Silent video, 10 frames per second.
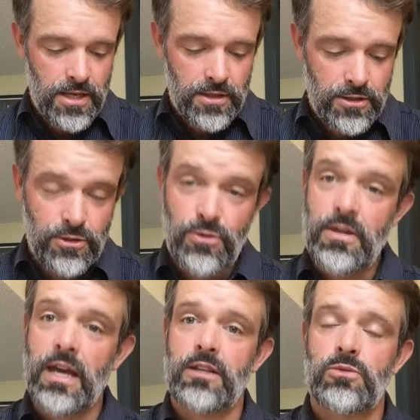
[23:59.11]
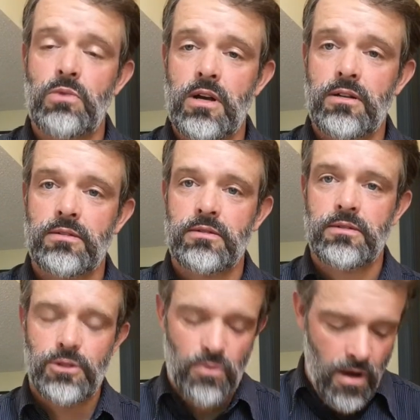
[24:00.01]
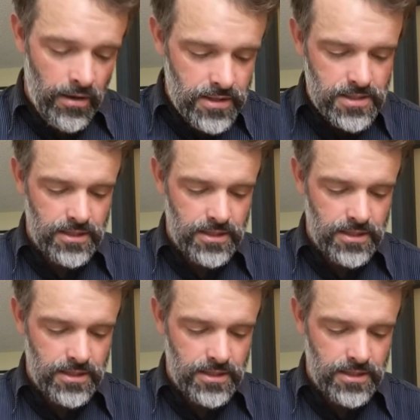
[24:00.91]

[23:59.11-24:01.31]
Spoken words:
to do that as well, to honestly